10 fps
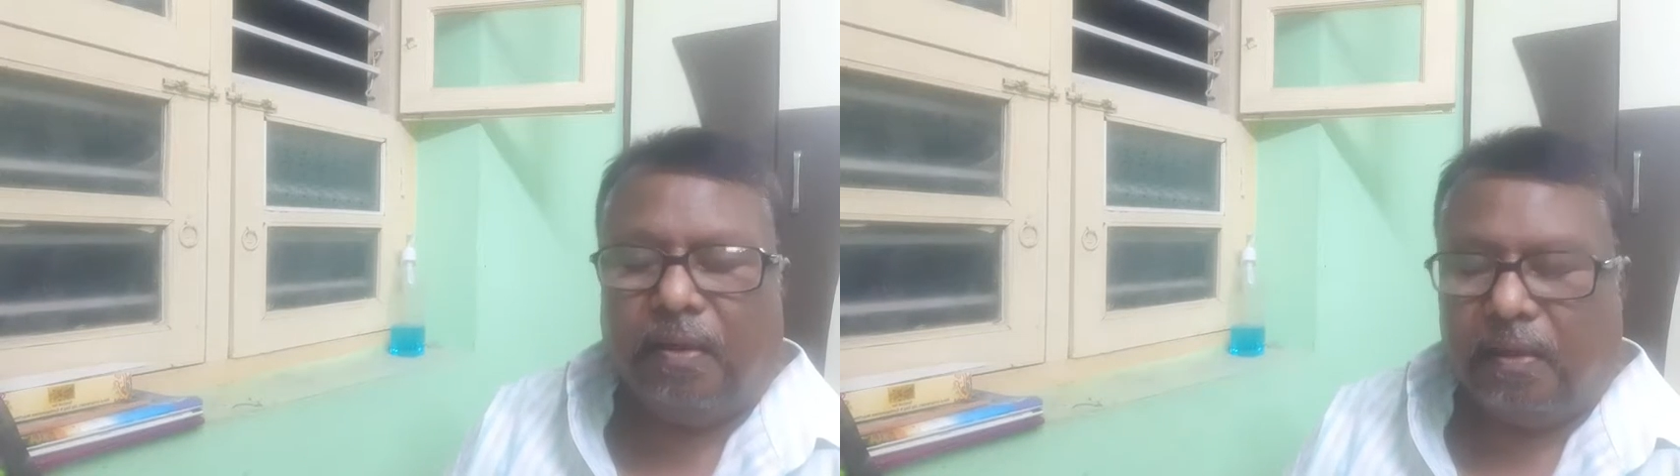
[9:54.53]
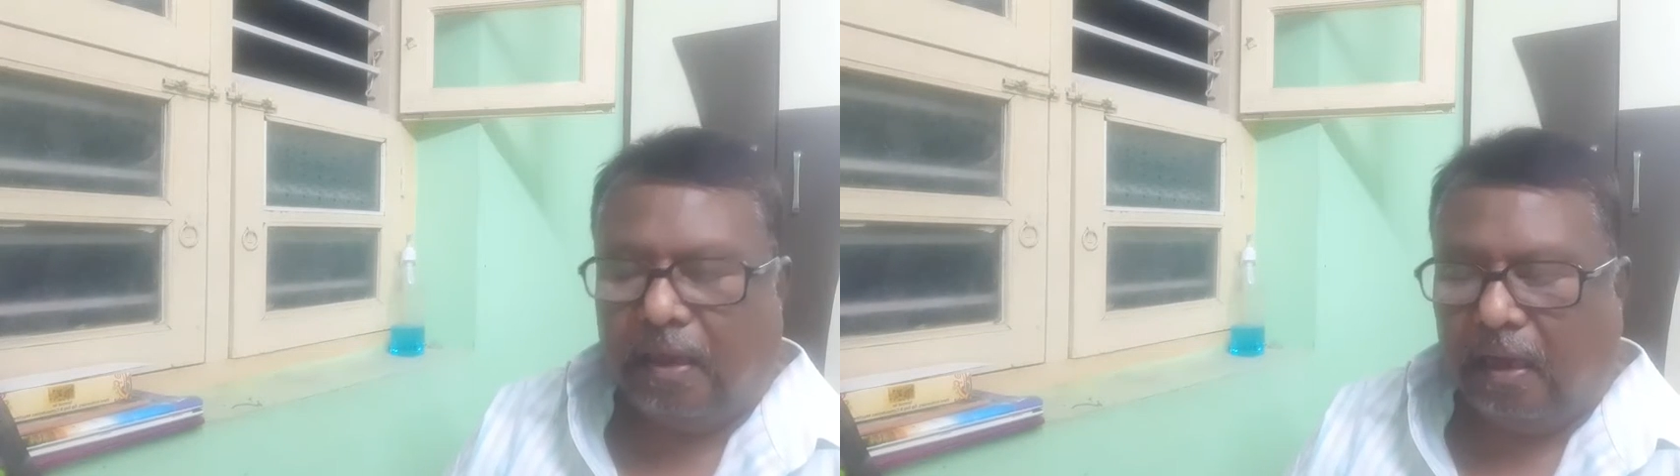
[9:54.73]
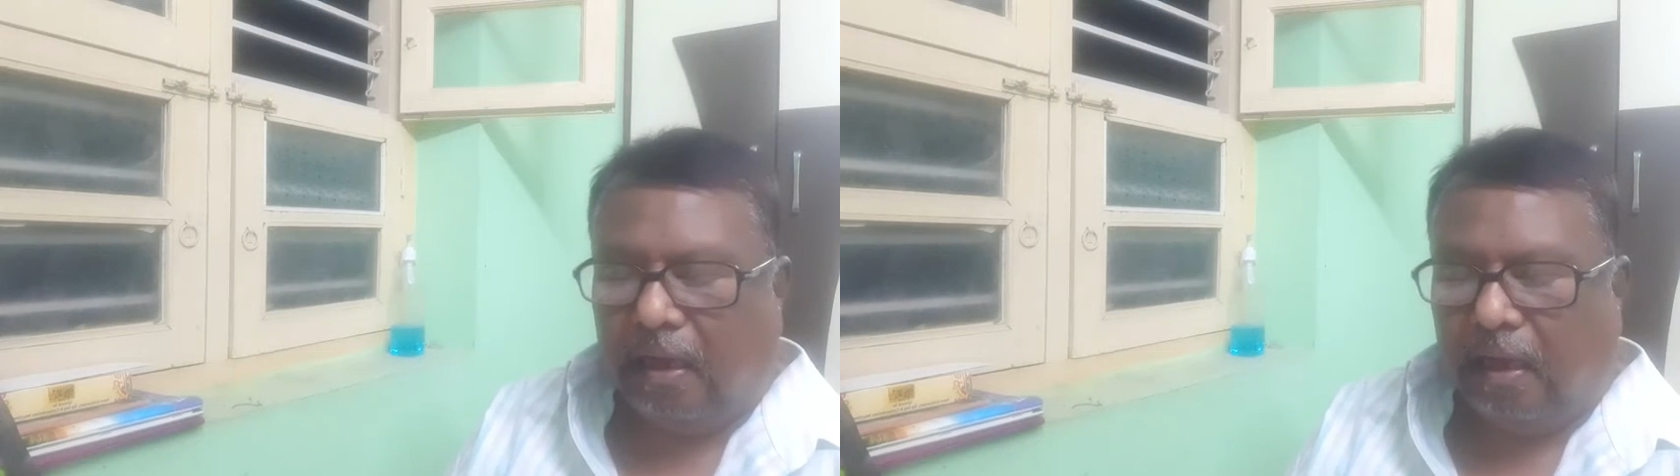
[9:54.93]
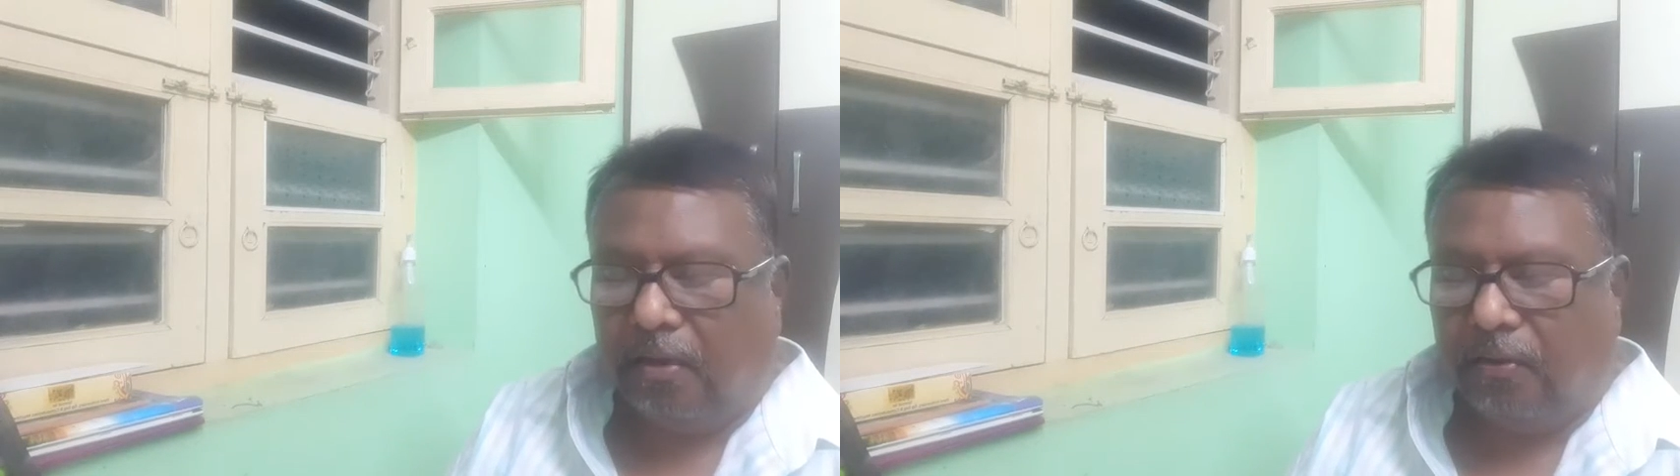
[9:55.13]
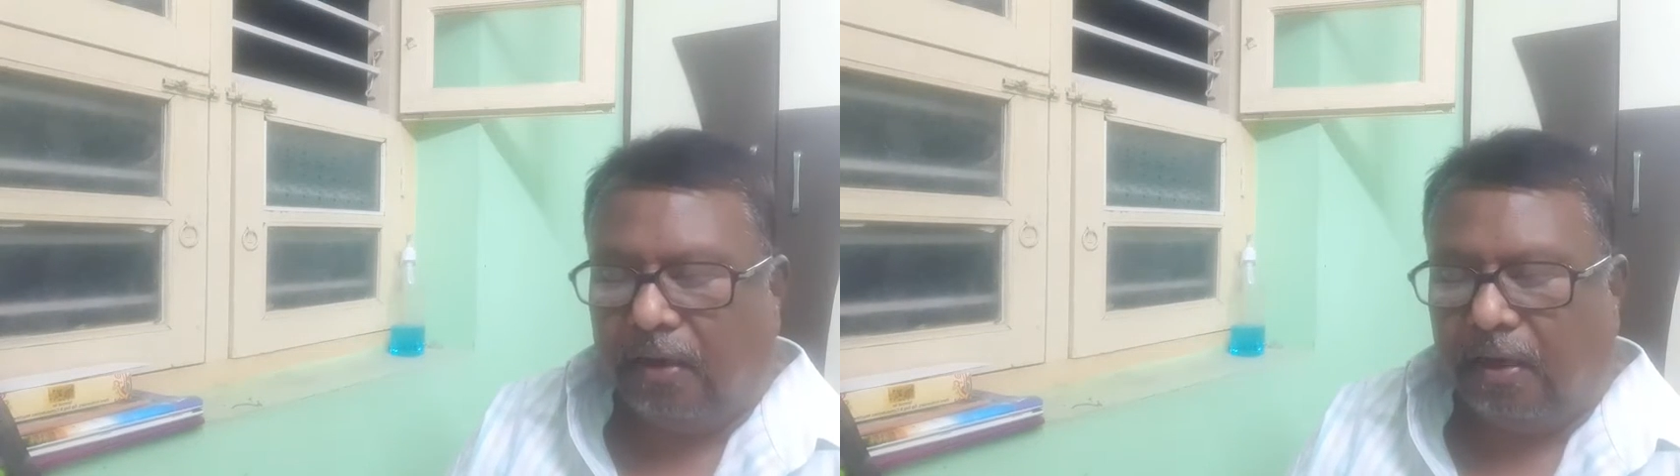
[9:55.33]
The
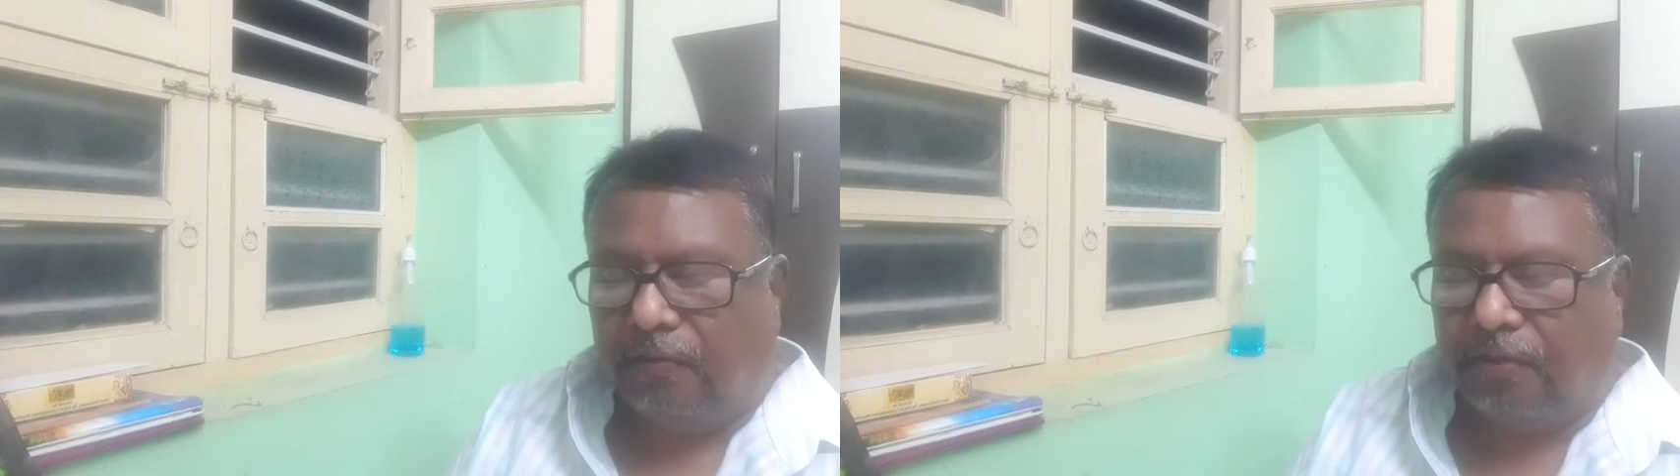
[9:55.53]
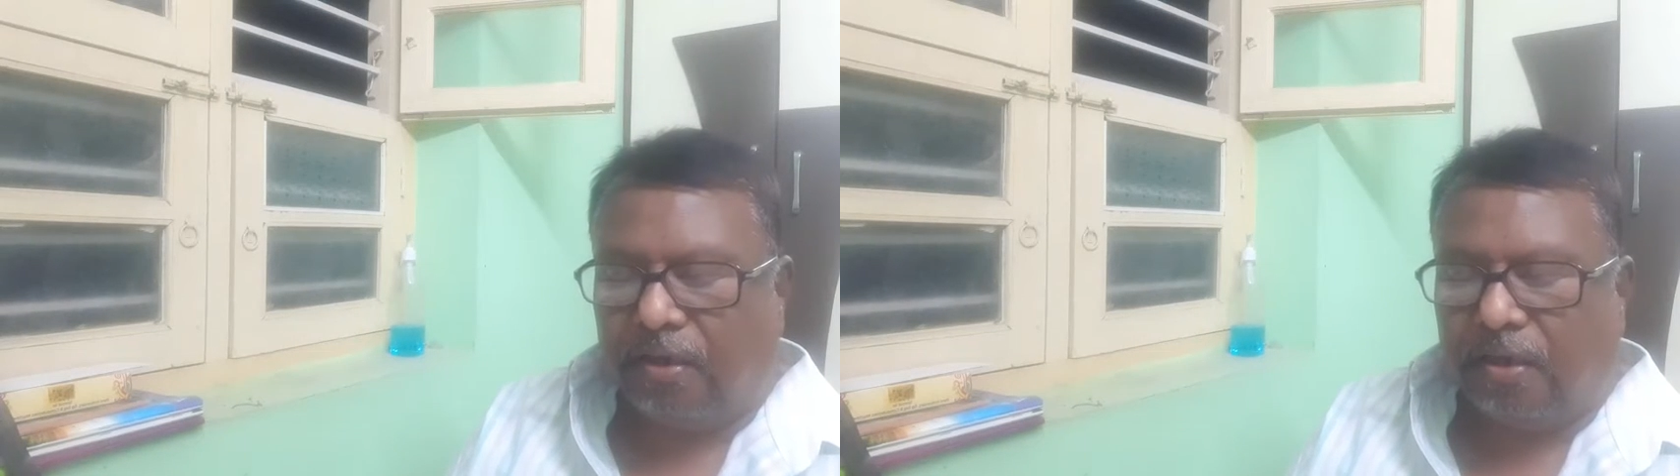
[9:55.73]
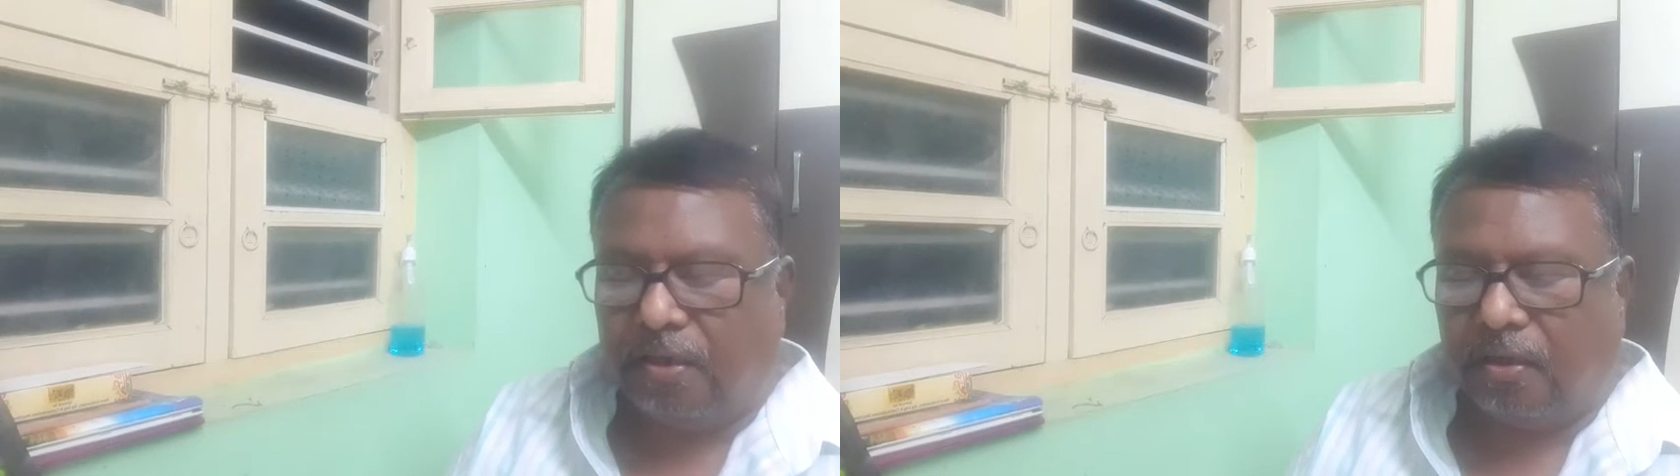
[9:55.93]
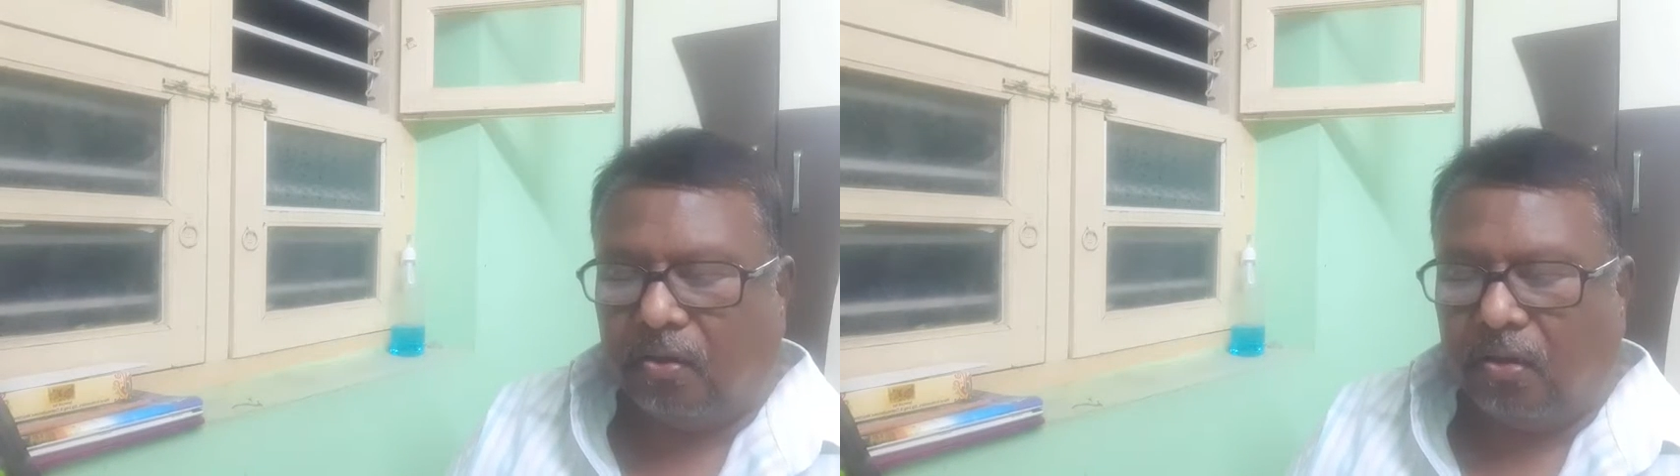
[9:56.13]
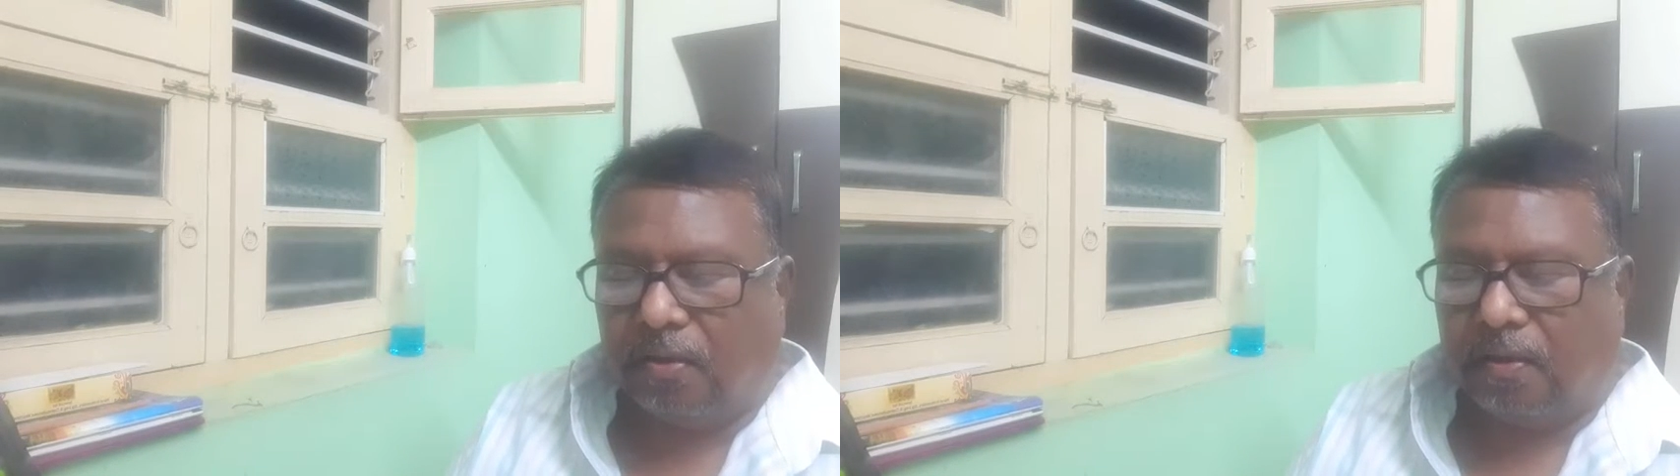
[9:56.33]
iodine deficiency
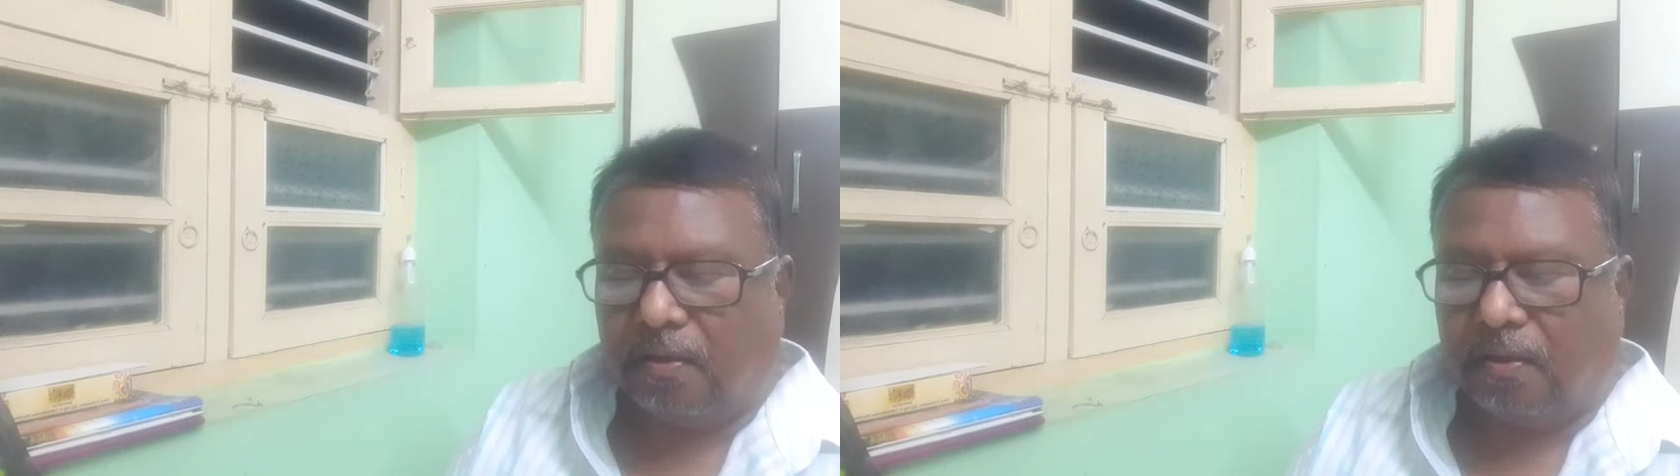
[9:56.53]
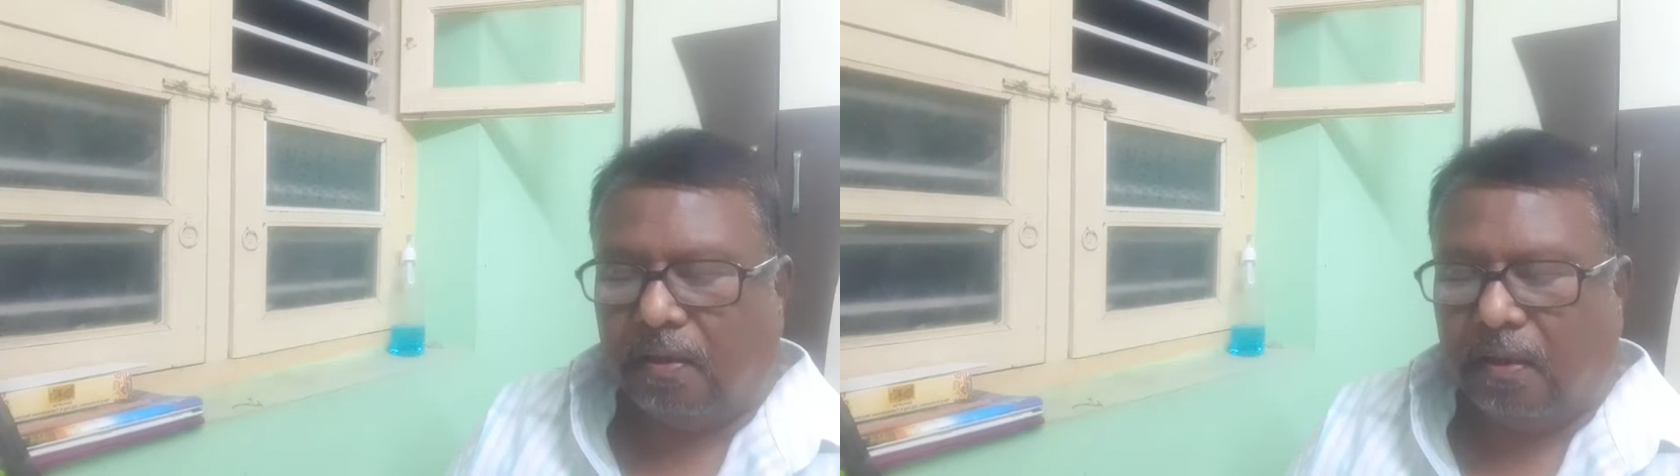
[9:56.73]
causes